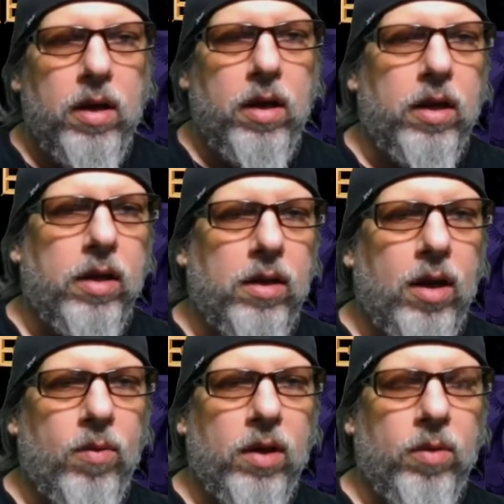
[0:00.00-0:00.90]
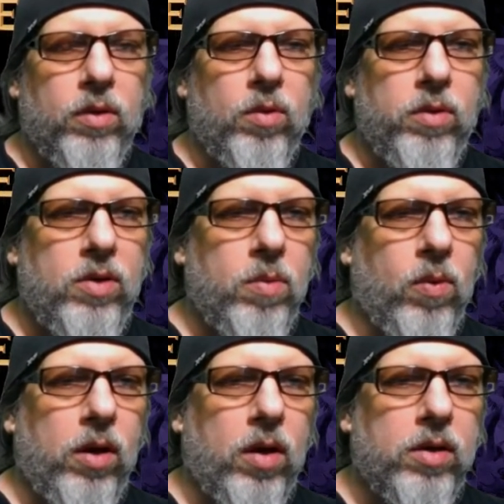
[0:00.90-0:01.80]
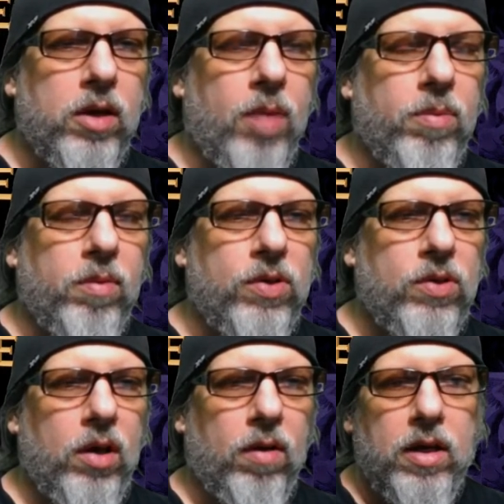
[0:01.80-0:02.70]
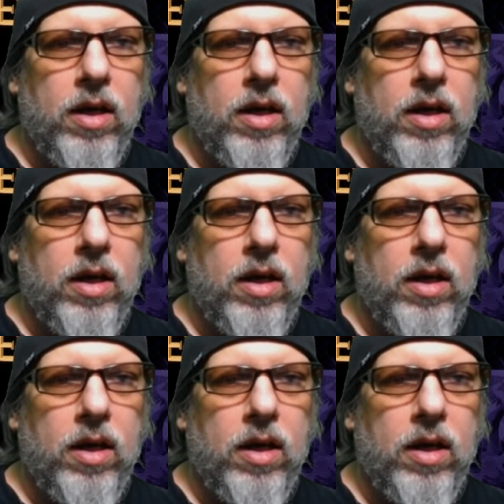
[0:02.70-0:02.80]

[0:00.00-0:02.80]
is that when there was a Ouija board on top of a shelf,